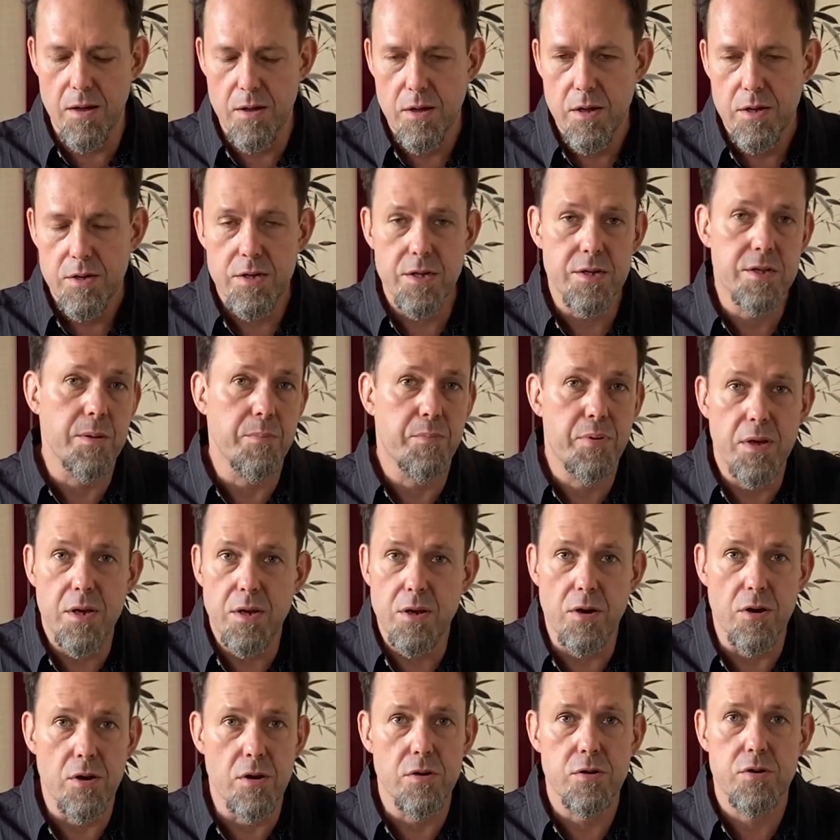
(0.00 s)

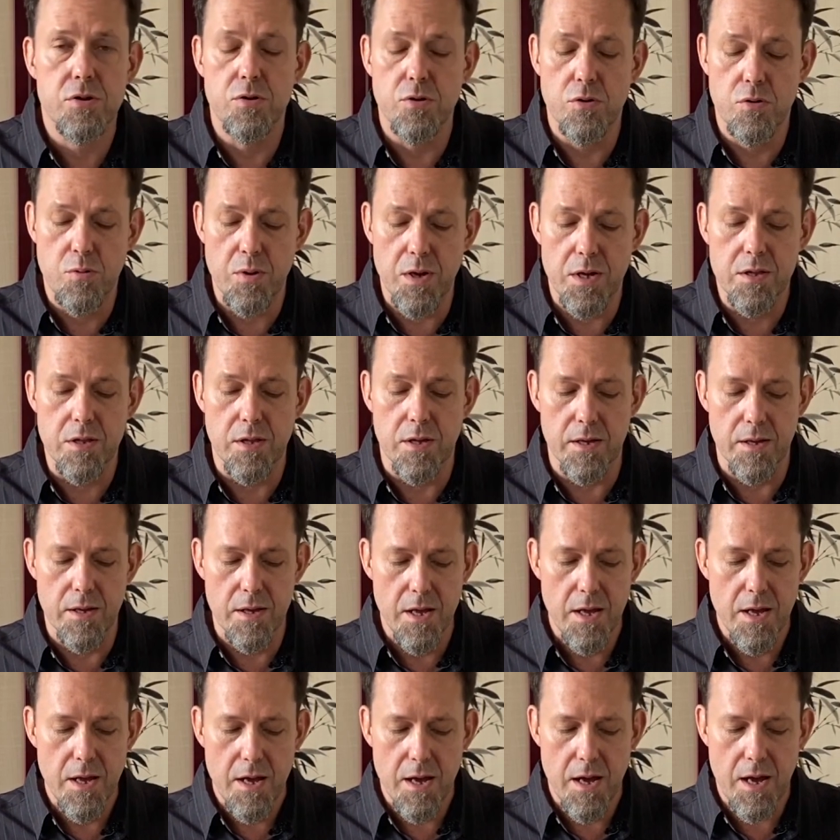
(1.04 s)
disappear too quickly.
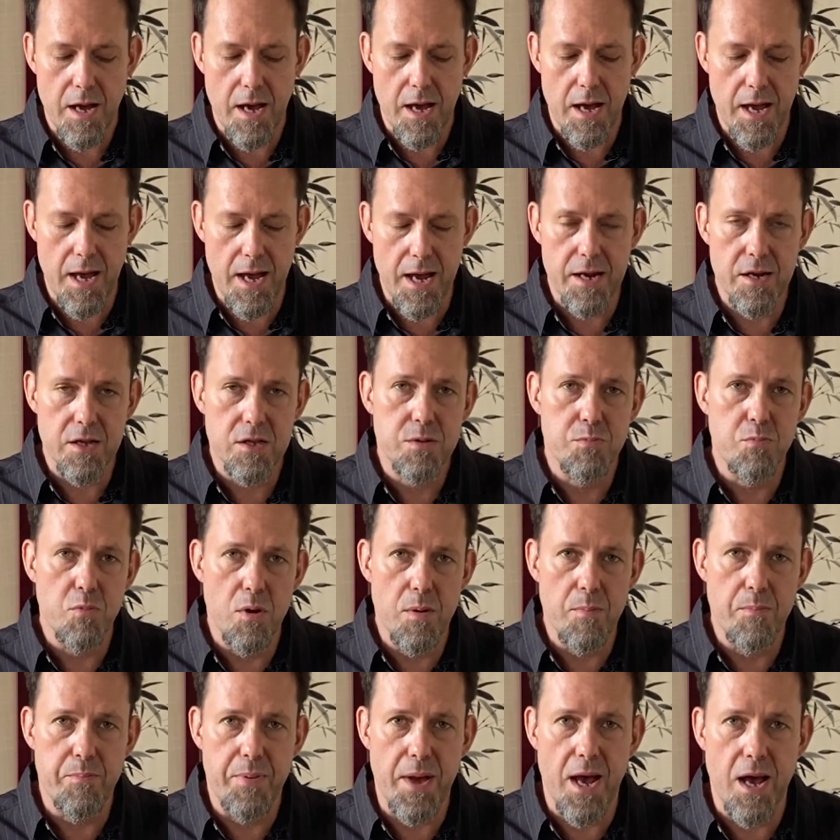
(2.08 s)
And it's more
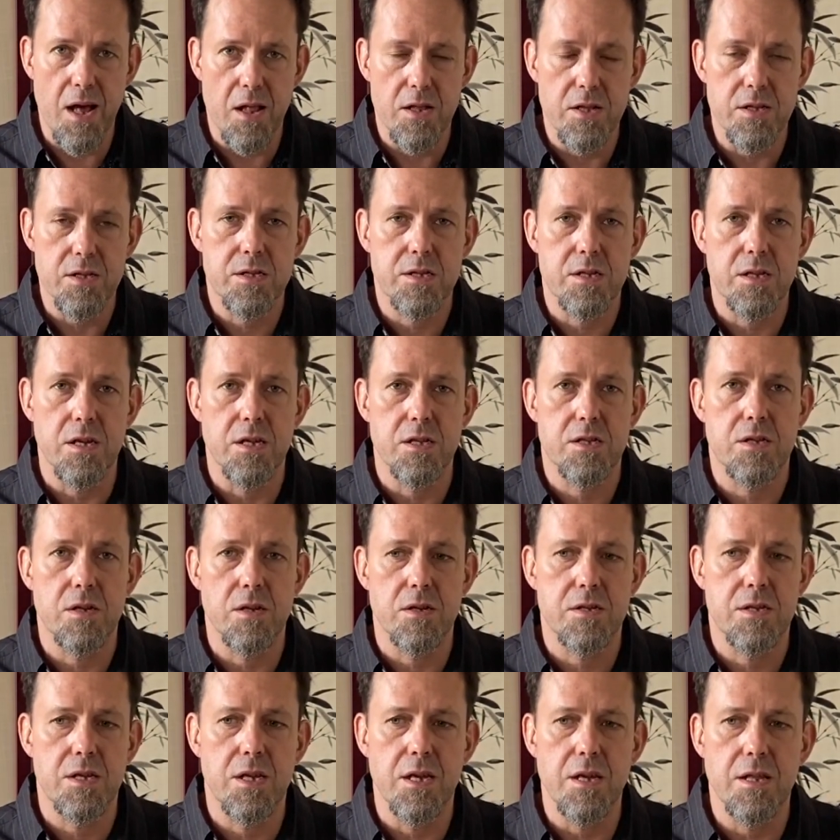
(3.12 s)
balanced. It's a
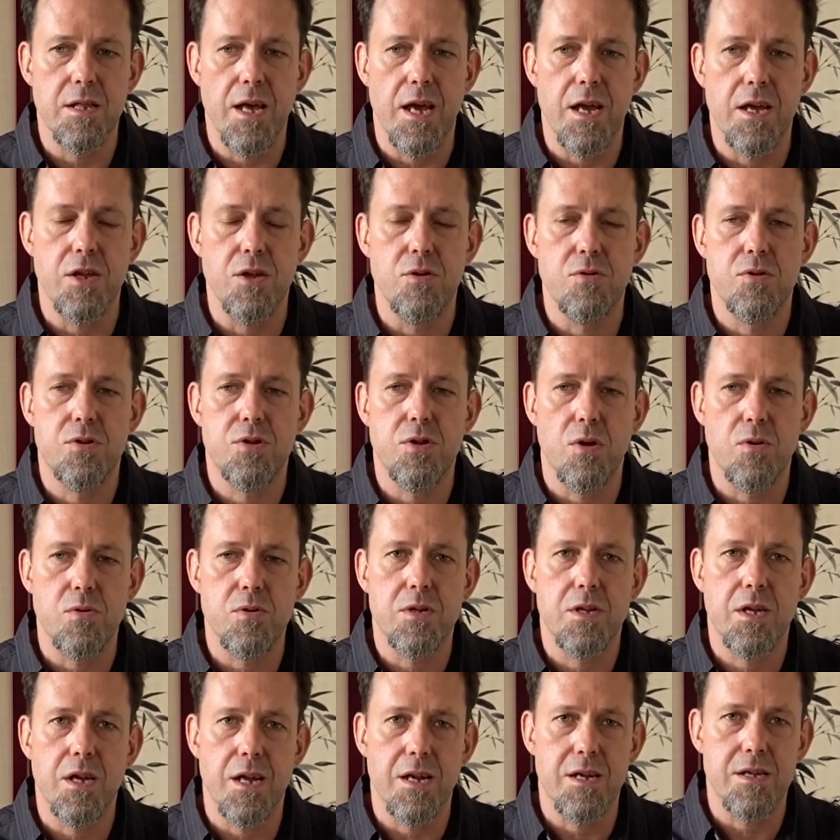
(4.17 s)
tea that you don't
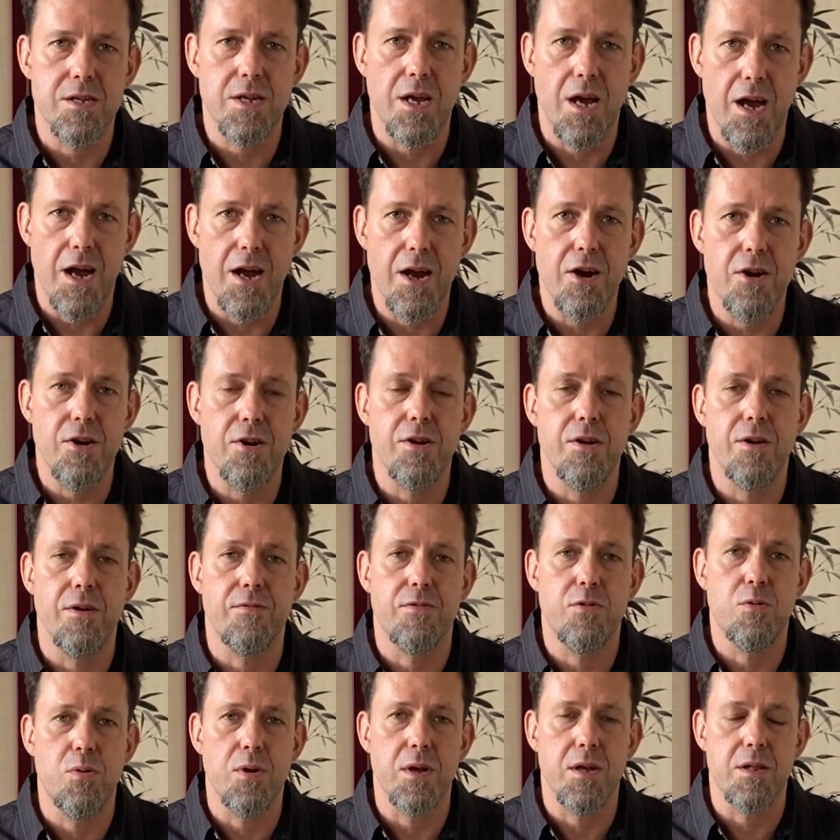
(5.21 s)
get tired of
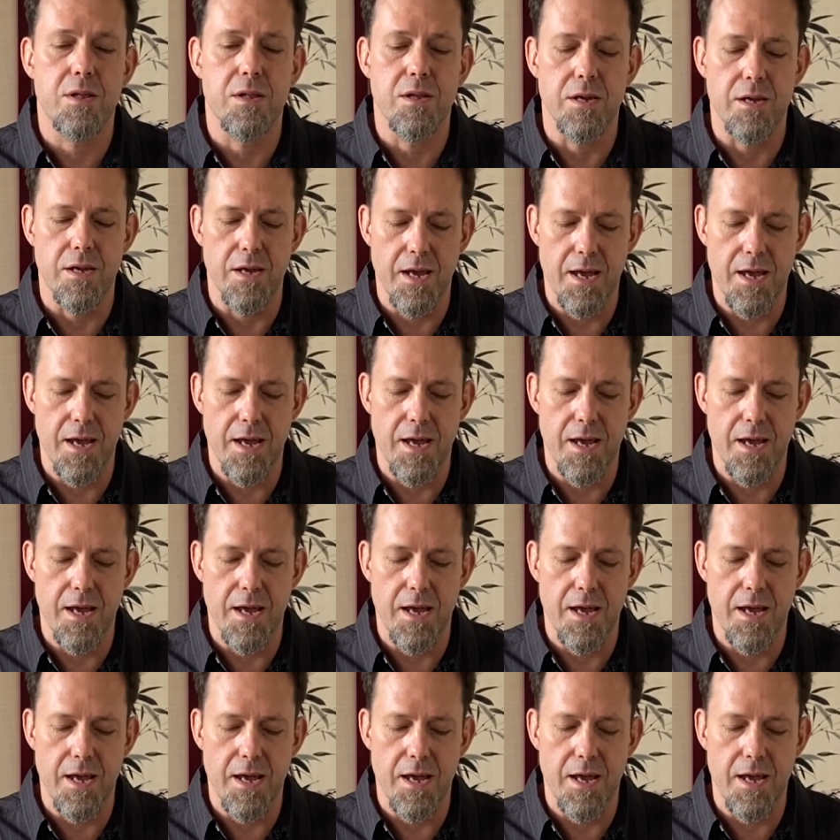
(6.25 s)
quickly.